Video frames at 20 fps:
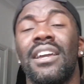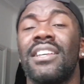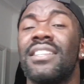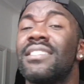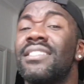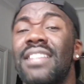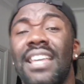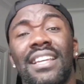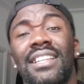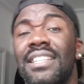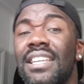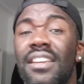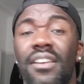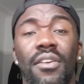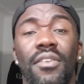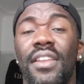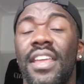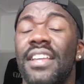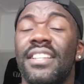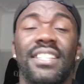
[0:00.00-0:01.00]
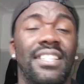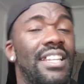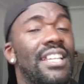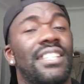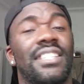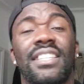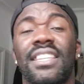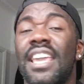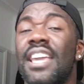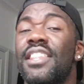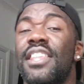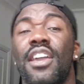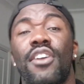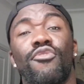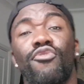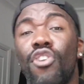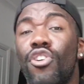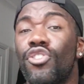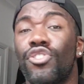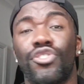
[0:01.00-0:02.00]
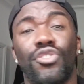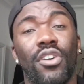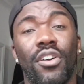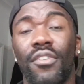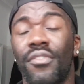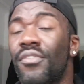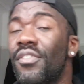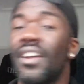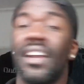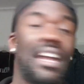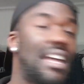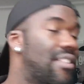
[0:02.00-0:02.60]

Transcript: Sex here and there to just get their rocks off.